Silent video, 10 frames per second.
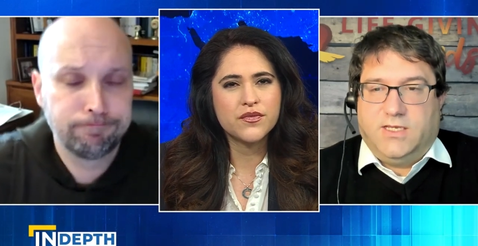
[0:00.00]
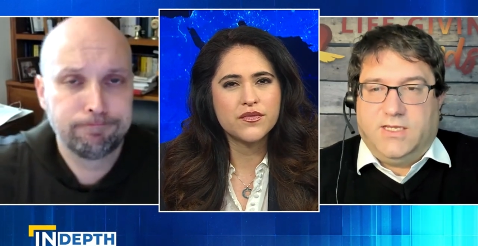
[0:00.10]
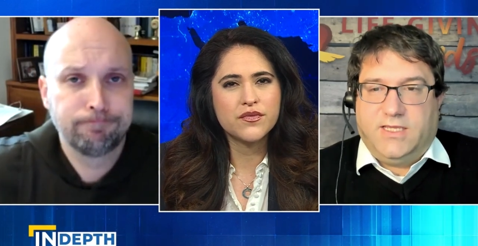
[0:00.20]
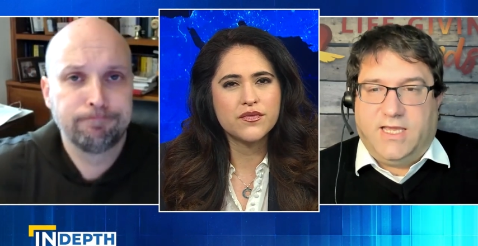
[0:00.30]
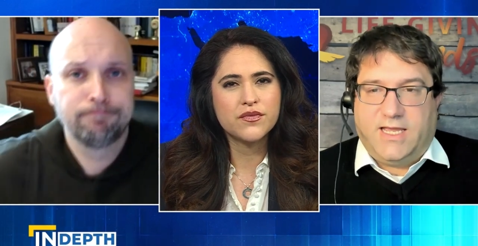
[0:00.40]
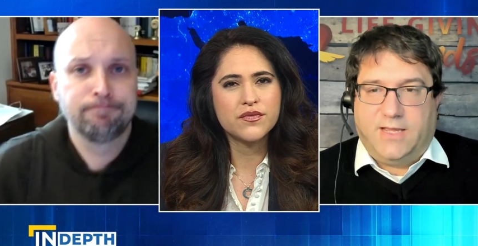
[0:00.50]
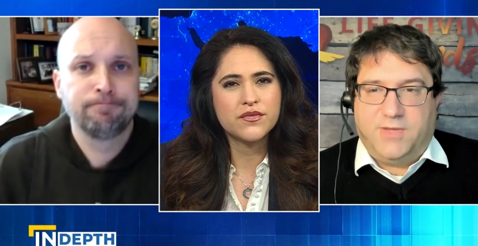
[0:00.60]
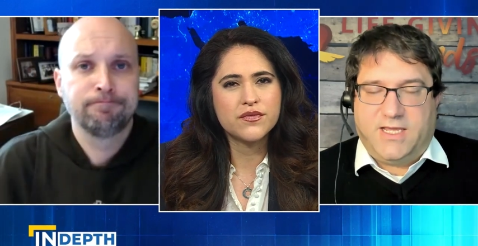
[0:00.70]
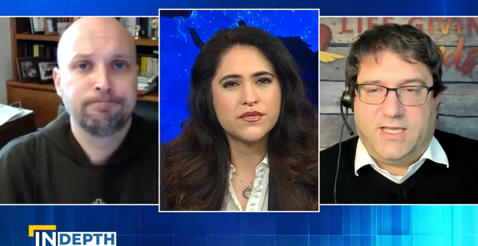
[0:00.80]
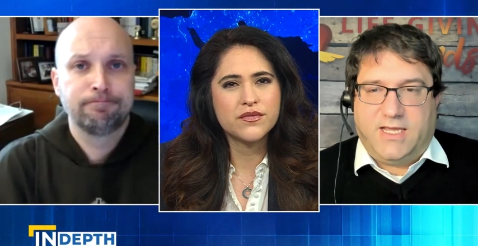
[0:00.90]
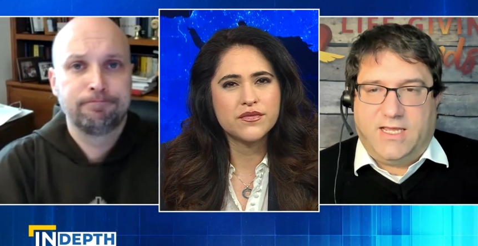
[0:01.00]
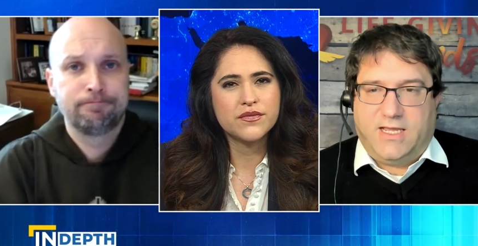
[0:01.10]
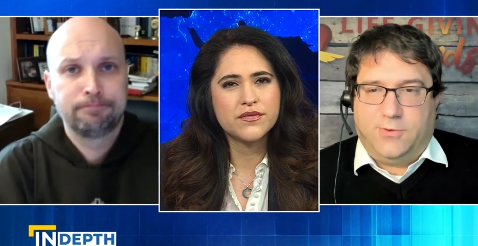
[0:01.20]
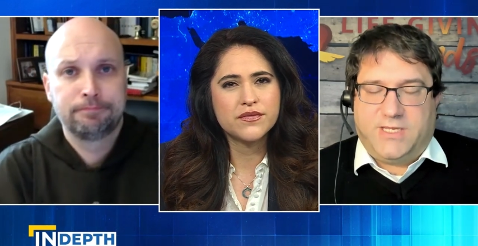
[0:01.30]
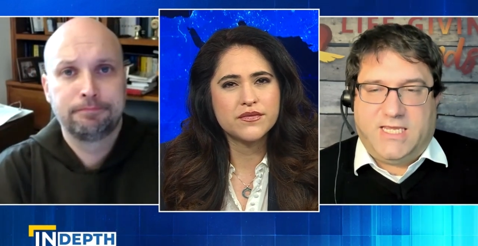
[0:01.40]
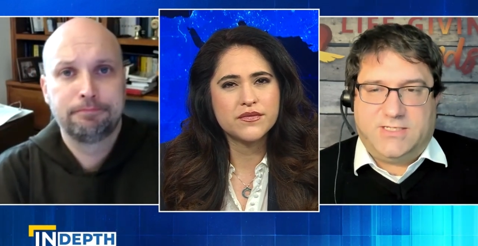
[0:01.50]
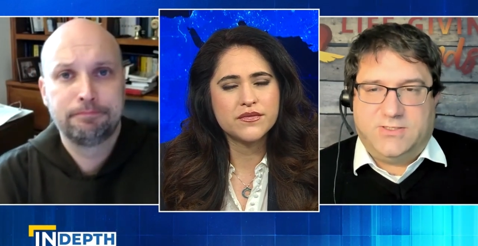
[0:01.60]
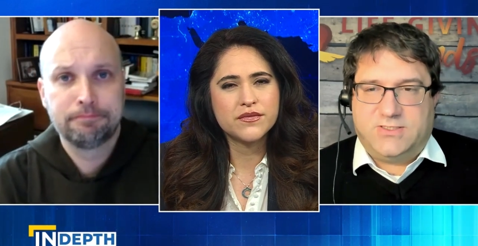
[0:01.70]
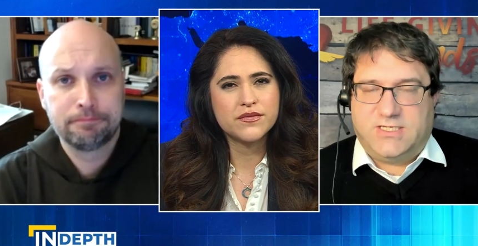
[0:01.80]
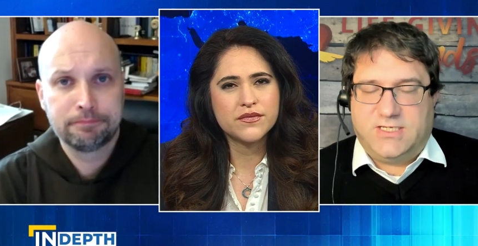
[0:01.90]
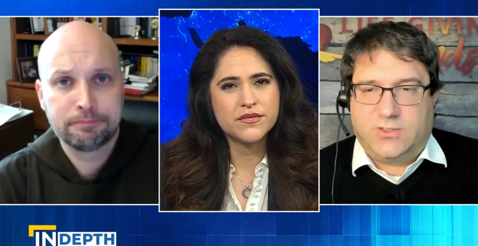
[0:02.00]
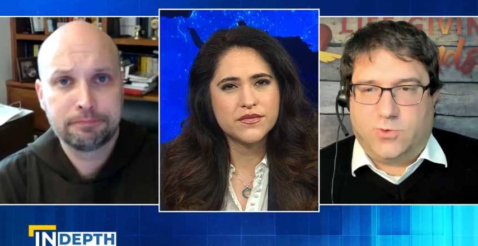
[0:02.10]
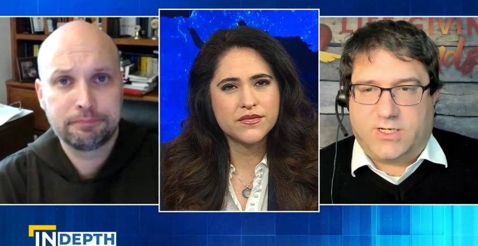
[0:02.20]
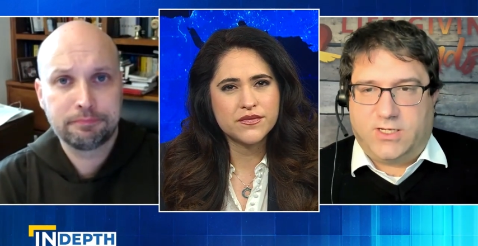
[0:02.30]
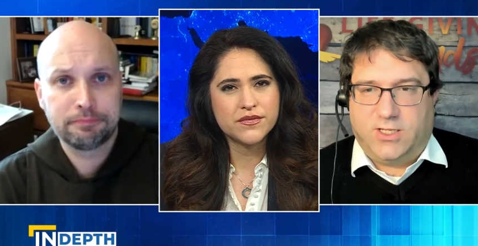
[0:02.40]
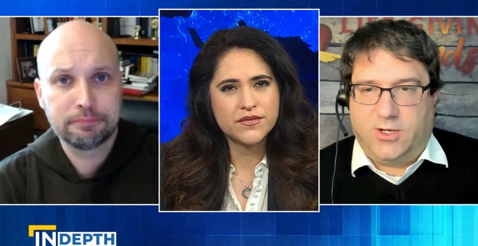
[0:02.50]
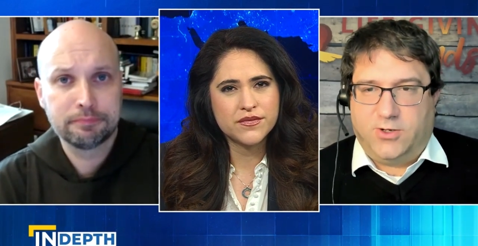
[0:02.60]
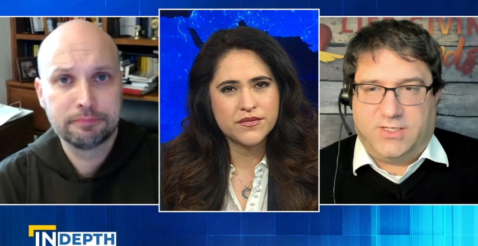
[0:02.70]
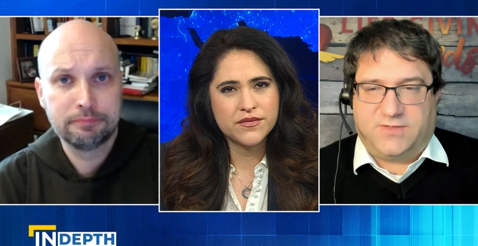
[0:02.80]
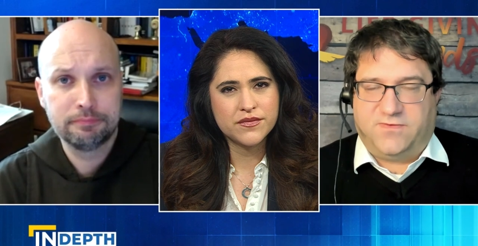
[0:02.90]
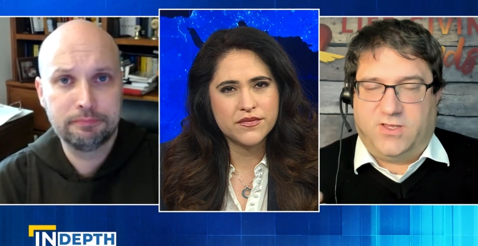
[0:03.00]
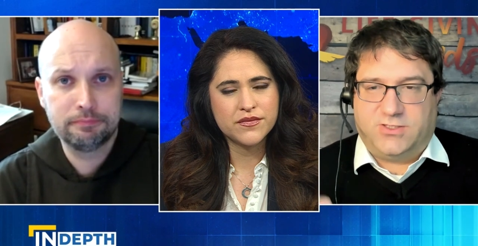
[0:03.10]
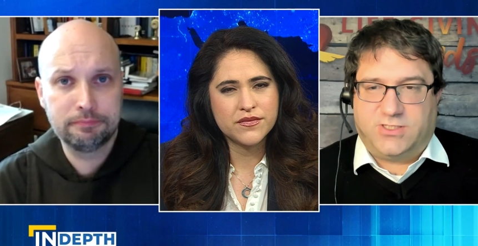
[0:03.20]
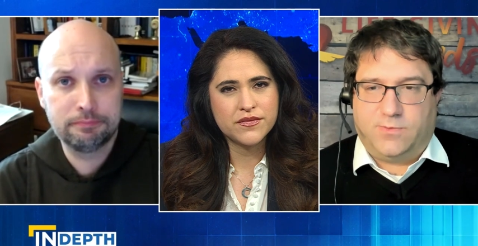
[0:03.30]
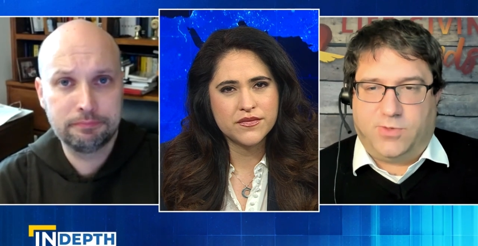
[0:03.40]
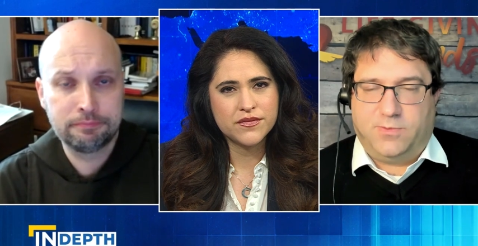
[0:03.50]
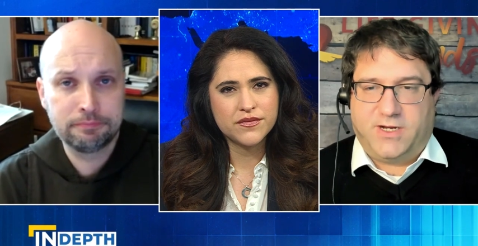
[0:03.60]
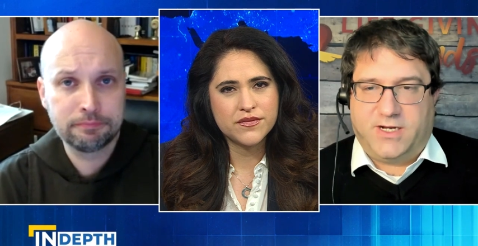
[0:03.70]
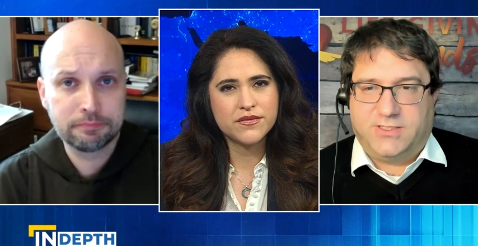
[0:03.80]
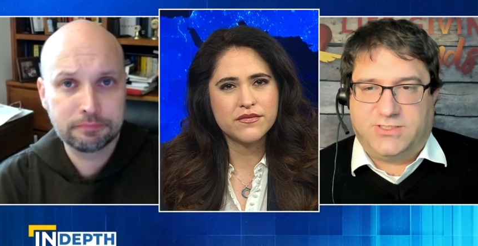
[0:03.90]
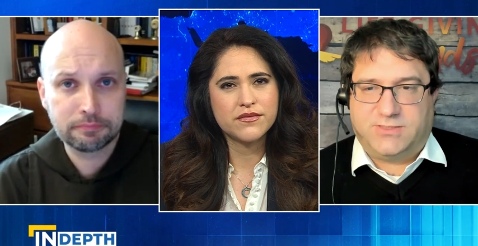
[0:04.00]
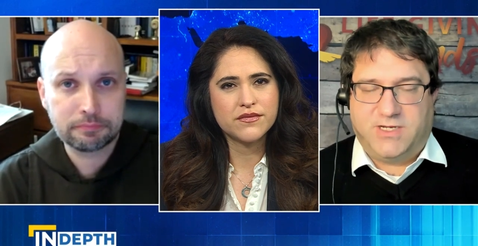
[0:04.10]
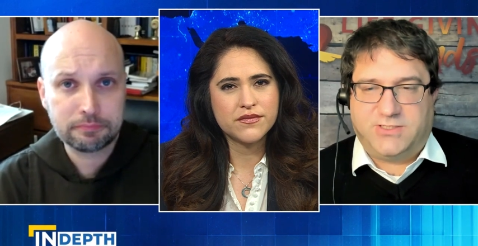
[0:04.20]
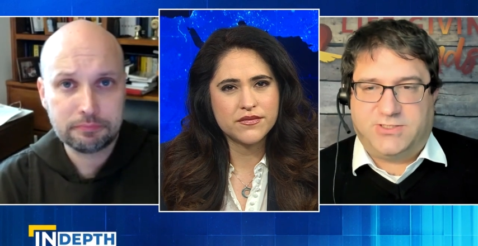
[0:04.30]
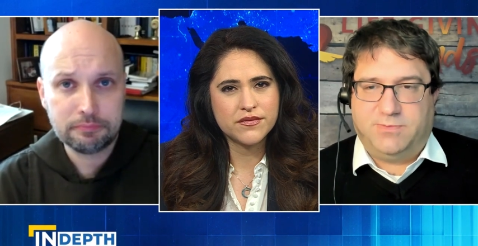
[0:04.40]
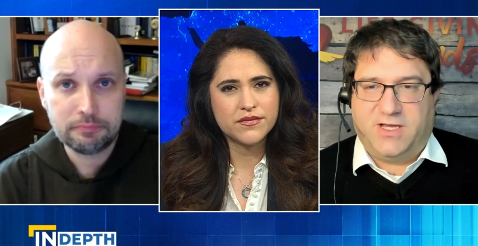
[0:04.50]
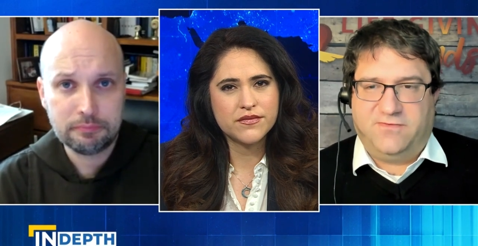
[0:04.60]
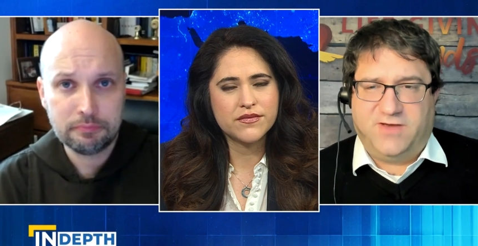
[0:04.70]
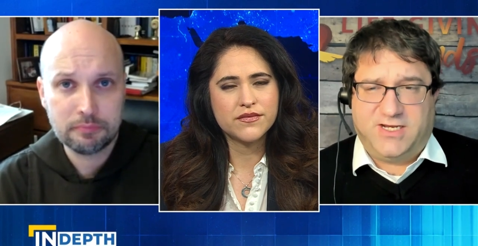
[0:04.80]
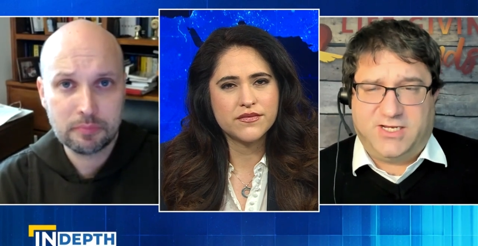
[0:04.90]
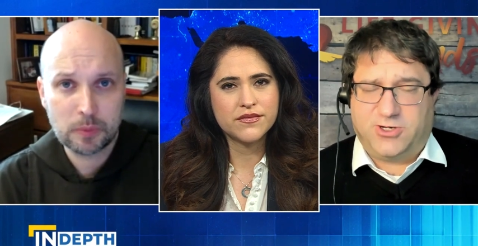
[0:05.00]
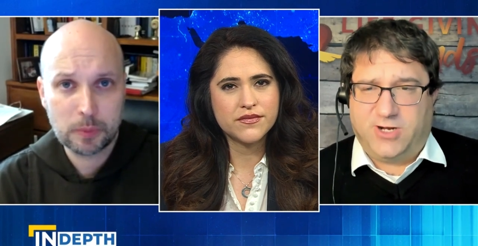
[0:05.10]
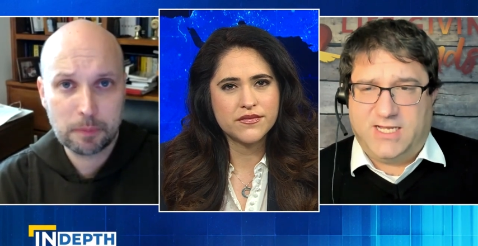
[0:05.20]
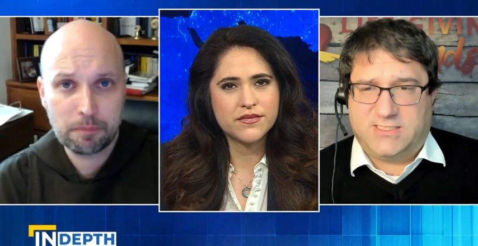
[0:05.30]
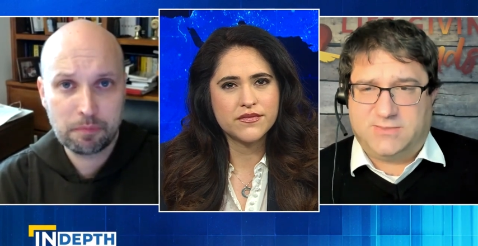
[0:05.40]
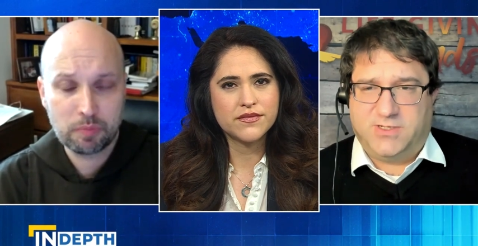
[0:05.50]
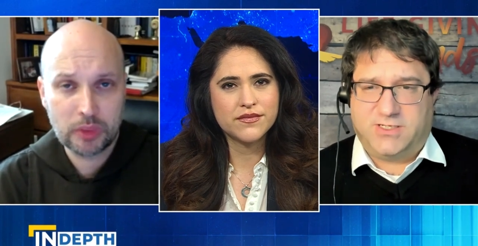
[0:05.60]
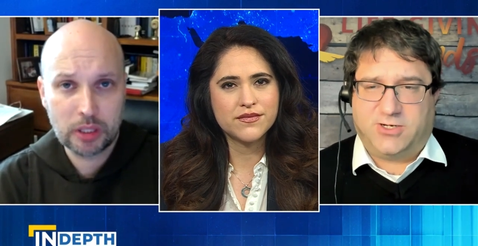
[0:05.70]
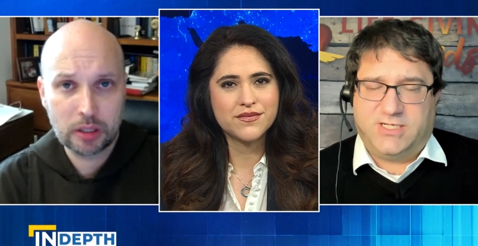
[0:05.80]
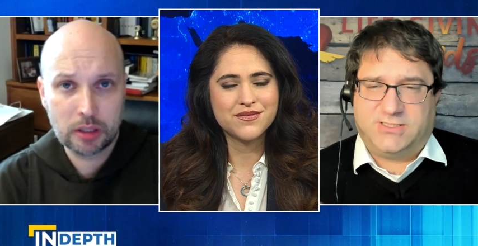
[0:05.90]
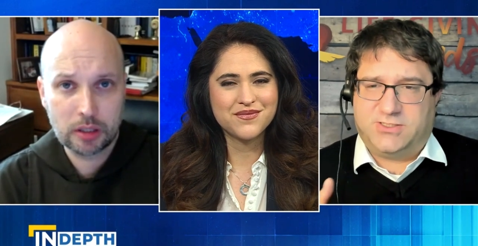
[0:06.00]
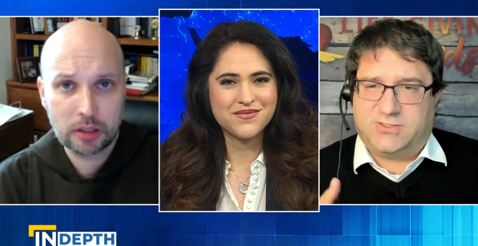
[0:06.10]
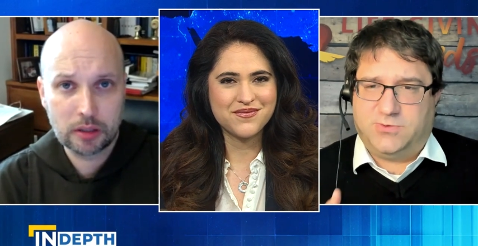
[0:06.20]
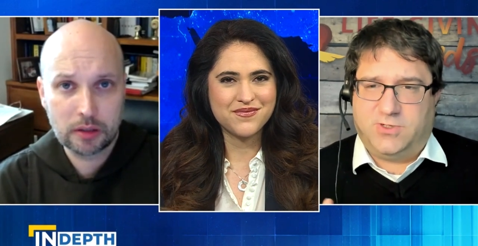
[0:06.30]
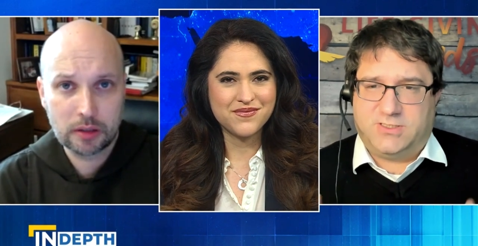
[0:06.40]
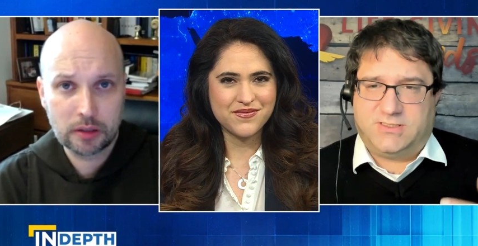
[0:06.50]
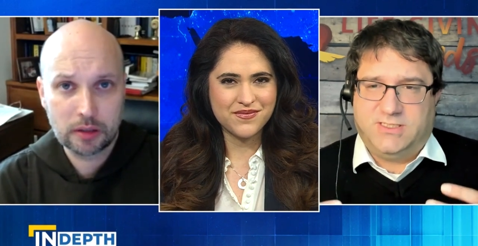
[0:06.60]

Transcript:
Speaker 1: Yeah, I mean, I, I, we can't do this healing work alone, as Father John Paul Mary just mentioned about inviting Christ, but Christ also wants